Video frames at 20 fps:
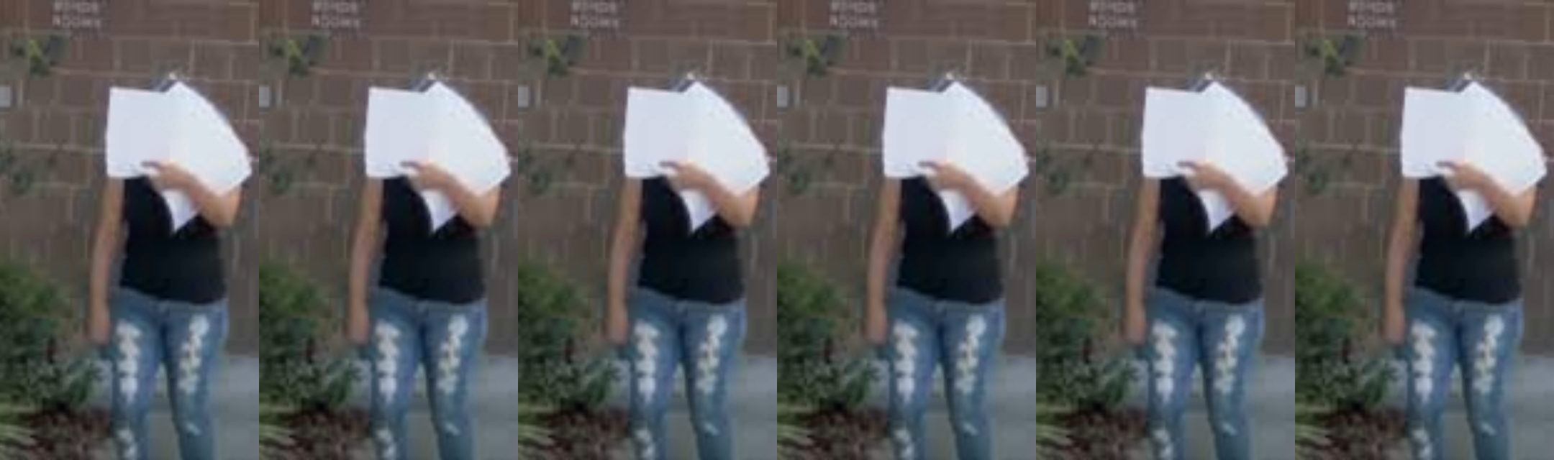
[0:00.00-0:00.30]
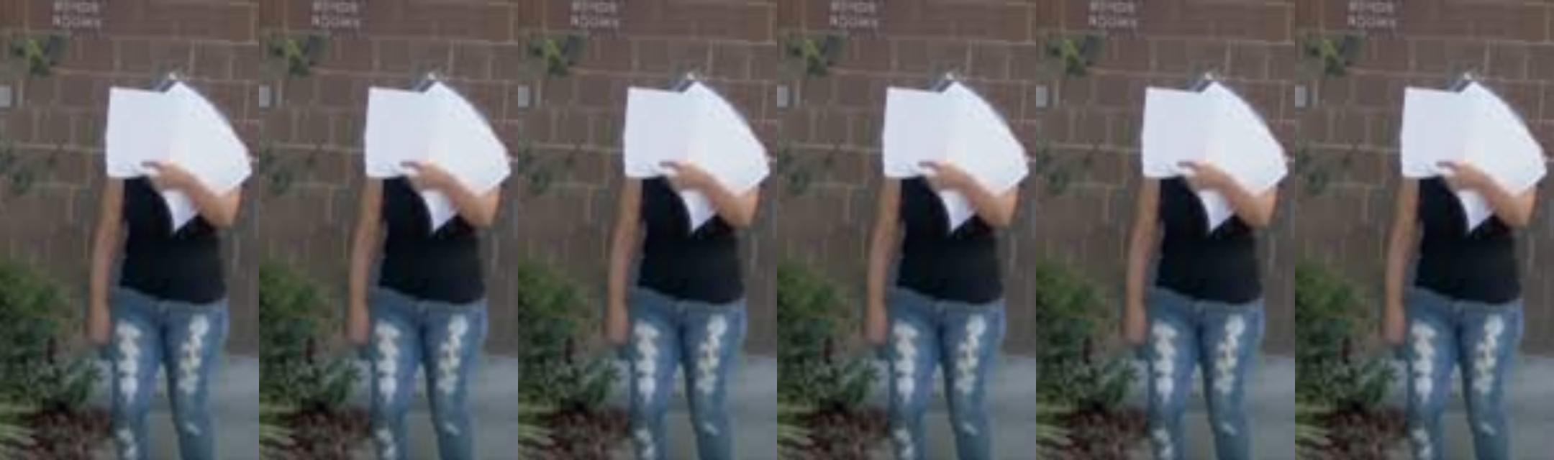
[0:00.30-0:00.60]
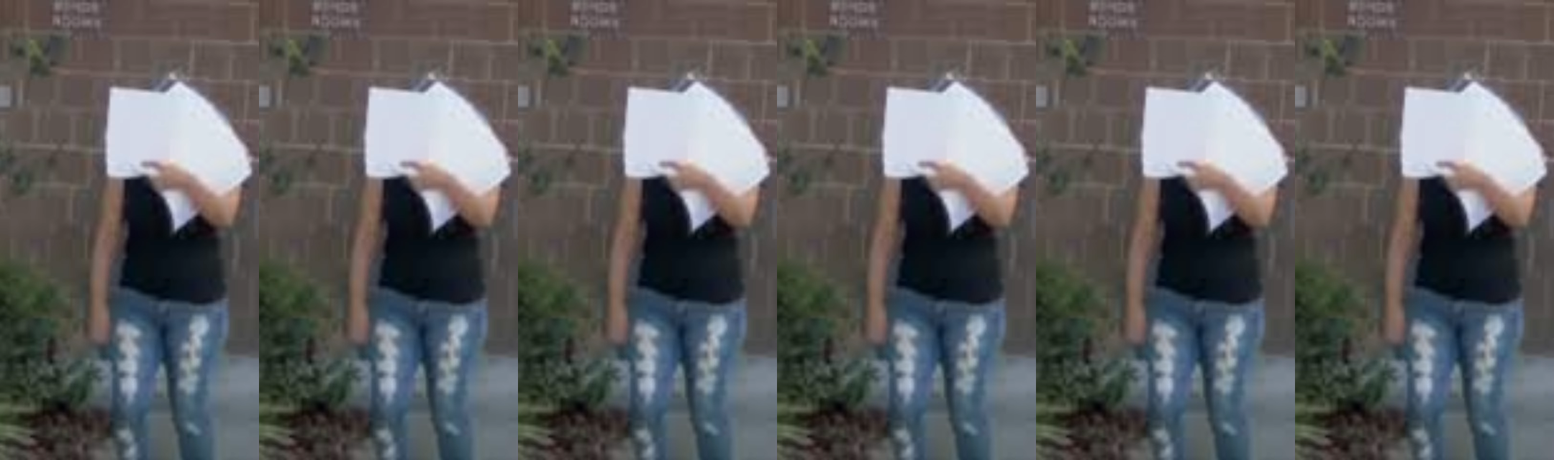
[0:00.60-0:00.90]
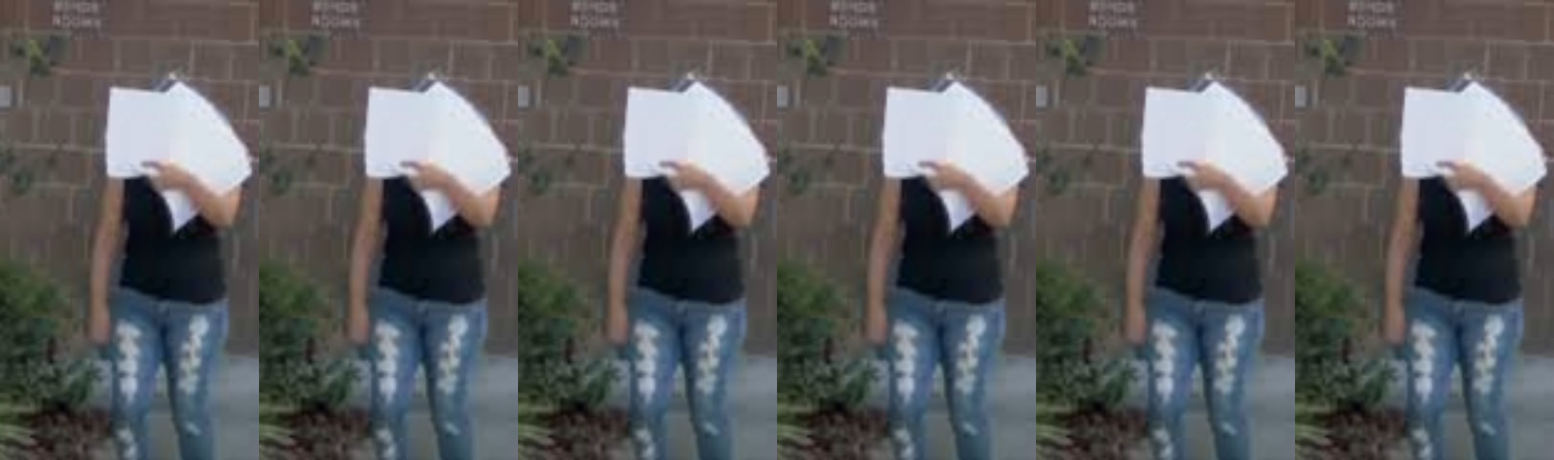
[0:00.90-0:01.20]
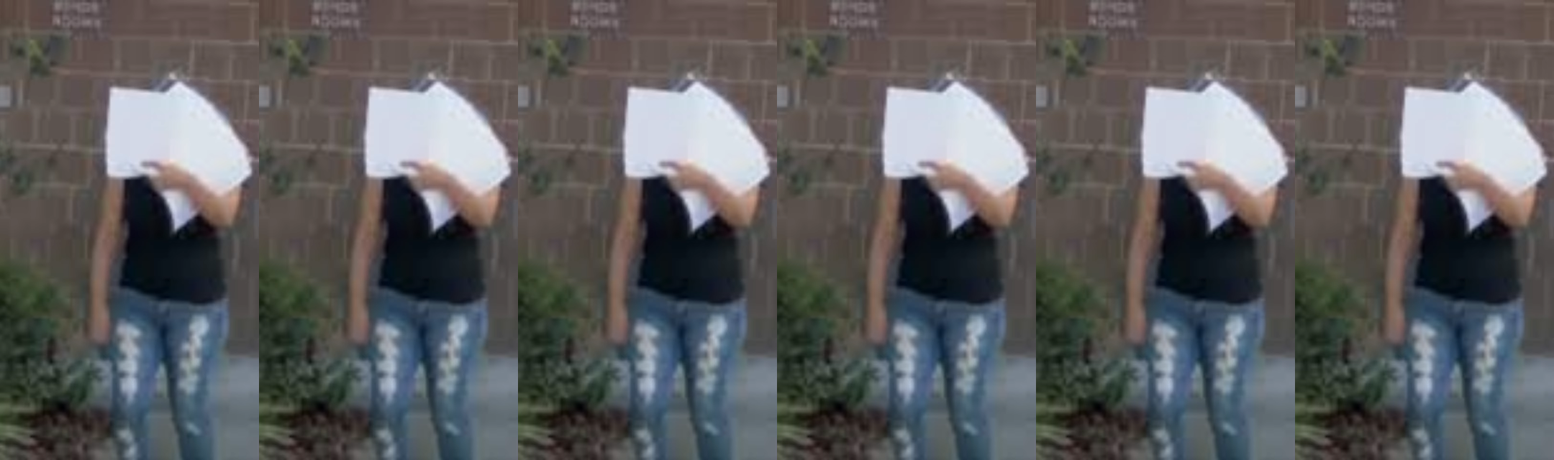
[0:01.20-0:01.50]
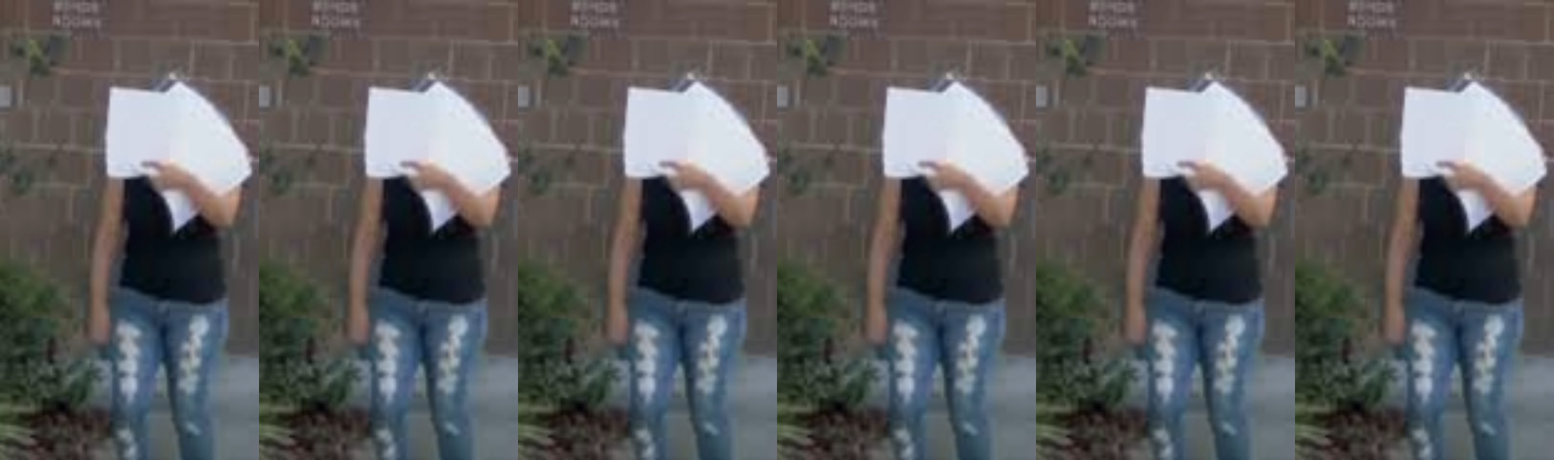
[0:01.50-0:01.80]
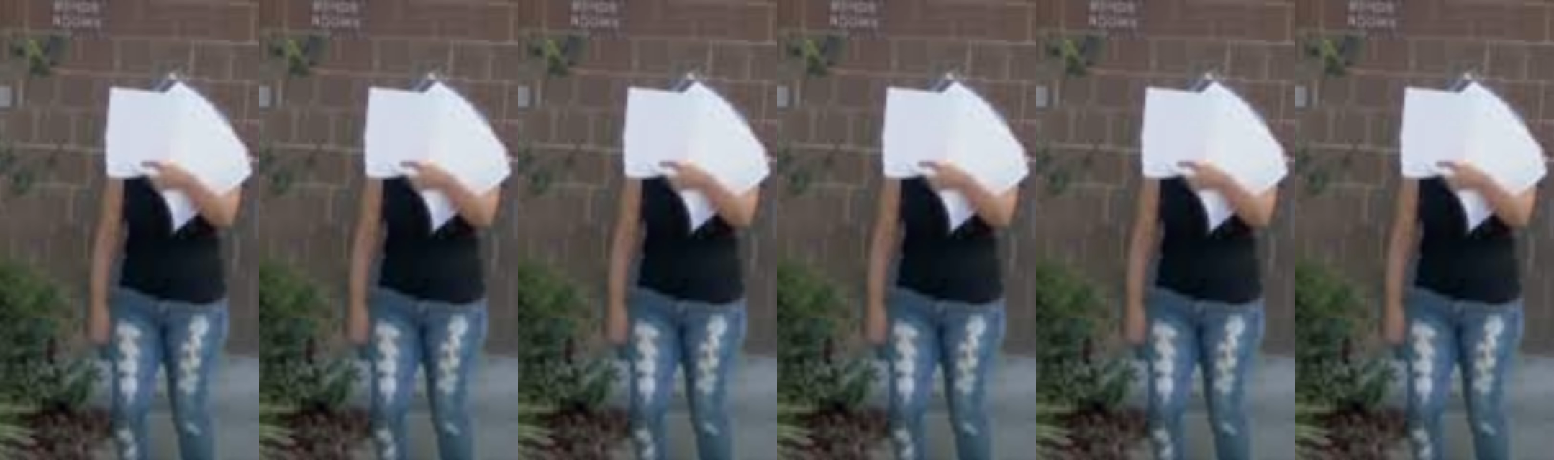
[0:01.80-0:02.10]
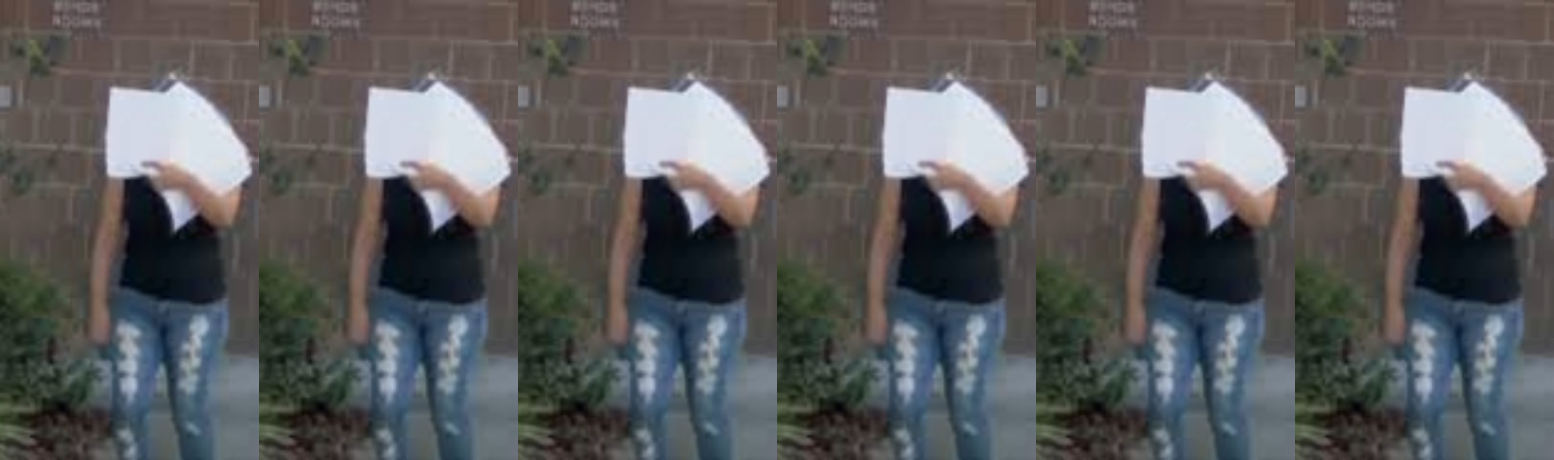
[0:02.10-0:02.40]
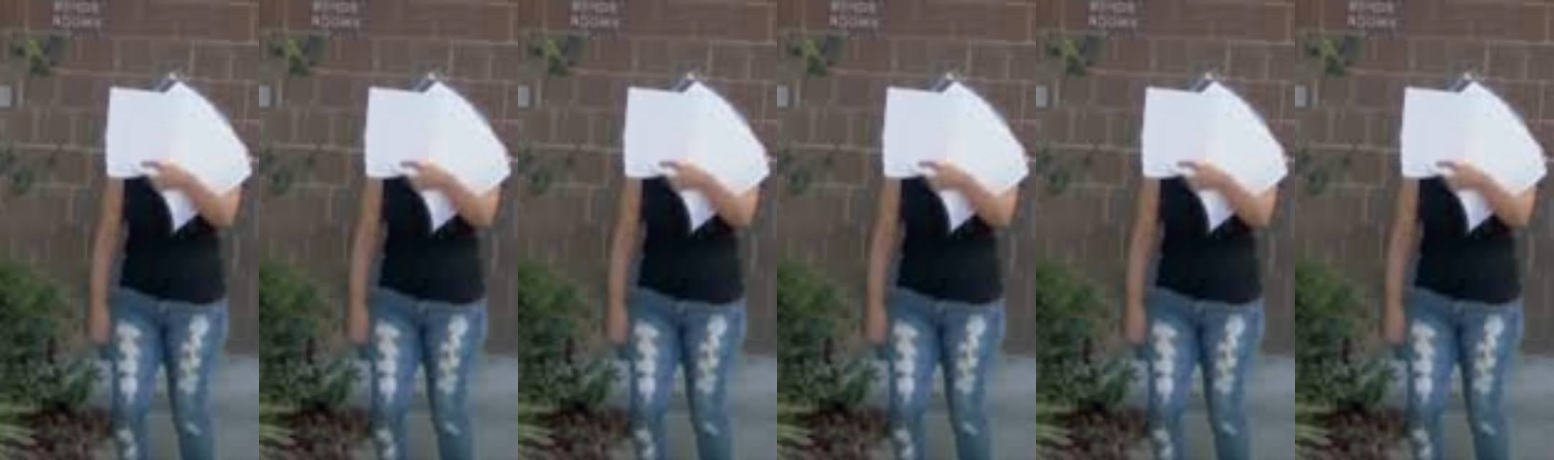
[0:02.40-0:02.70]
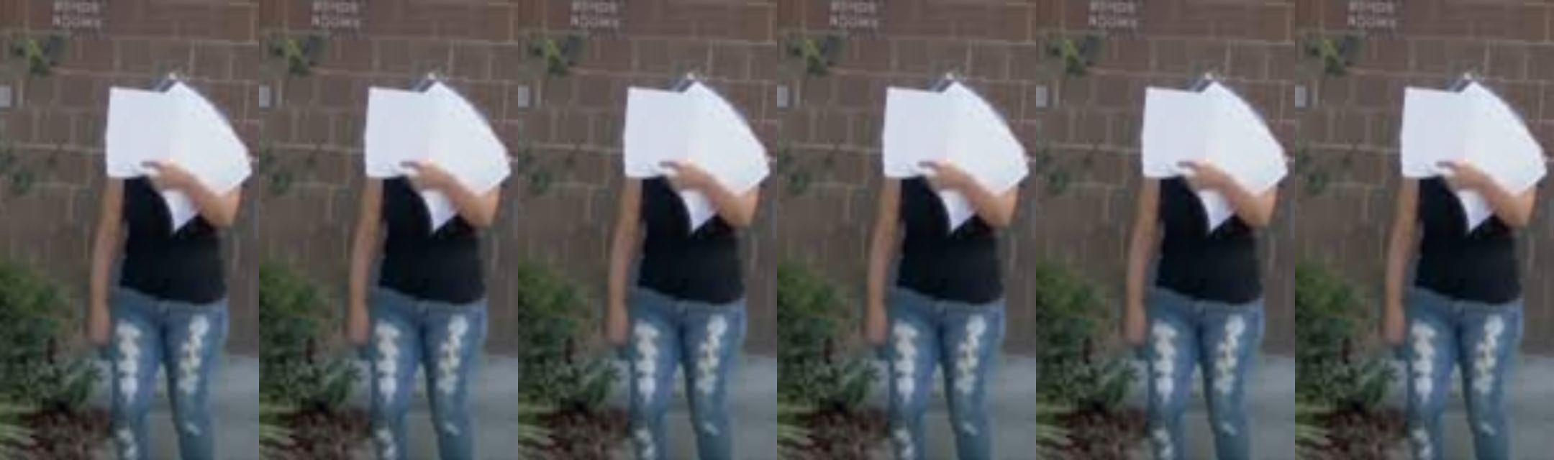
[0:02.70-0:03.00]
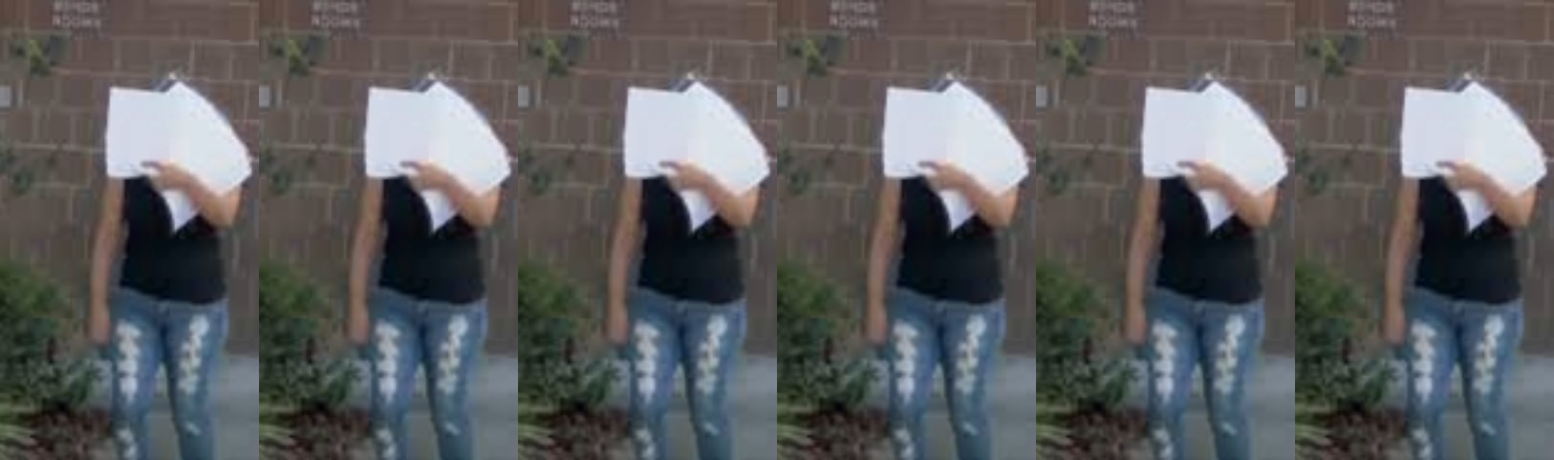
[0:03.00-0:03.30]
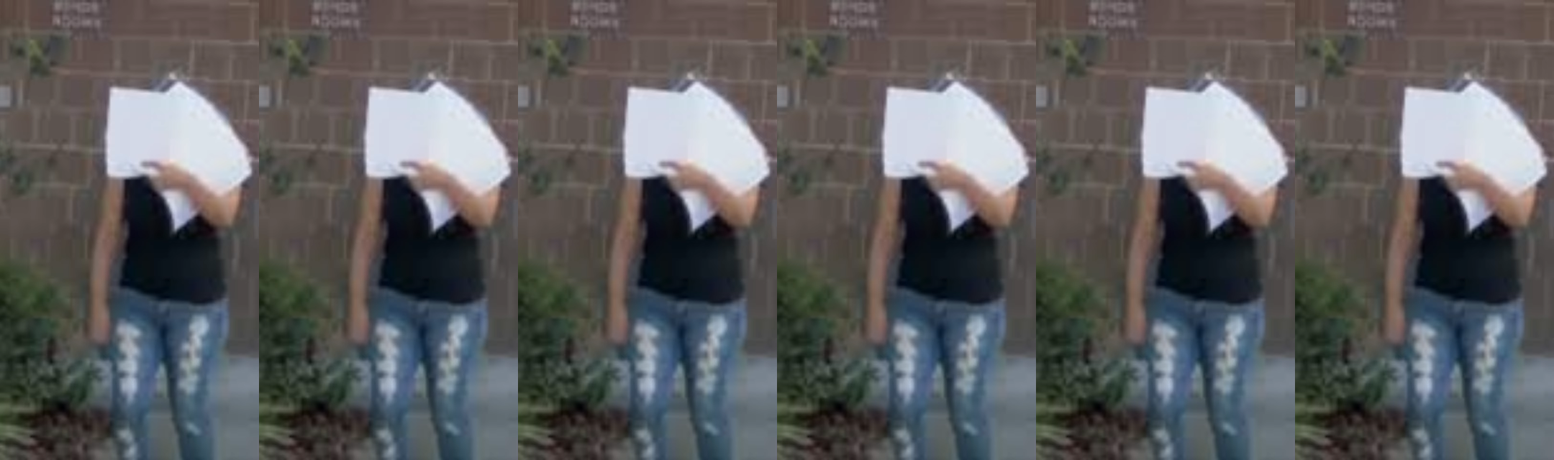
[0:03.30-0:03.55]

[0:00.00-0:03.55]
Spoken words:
Nobody's mouth can be seen.